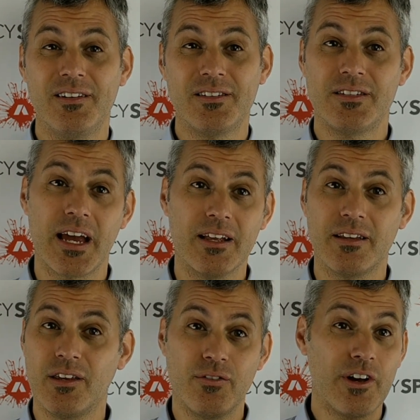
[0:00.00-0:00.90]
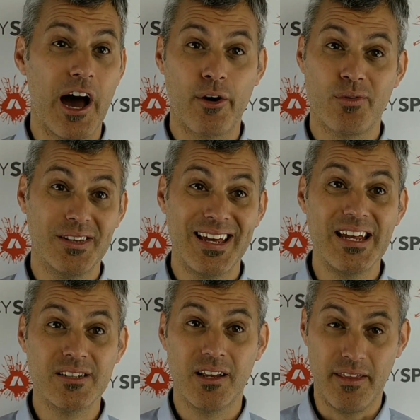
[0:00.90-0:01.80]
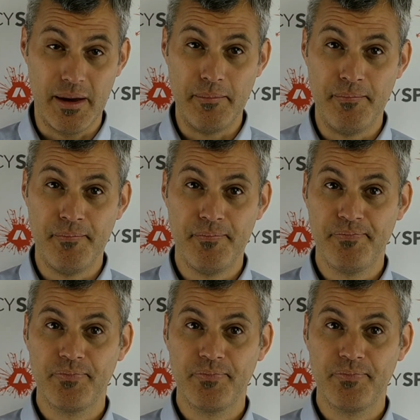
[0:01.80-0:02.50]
Secondly, you've got to relate to them.